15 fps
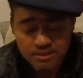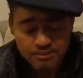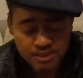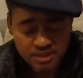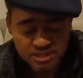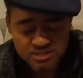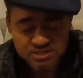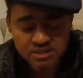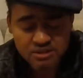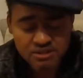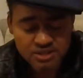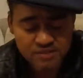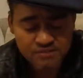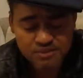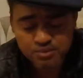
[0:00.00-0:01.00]
But the
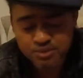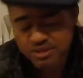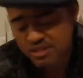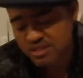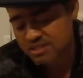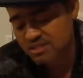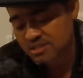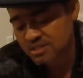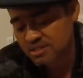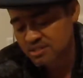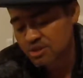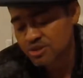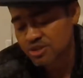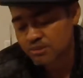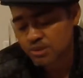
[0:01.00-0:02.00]
only difference with this and the
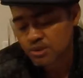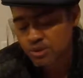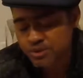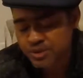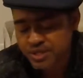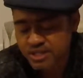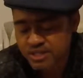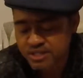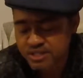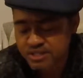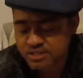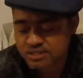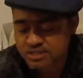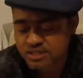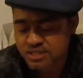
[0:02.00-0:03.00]
Tokyo Marui
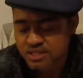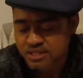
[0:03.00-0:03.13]
is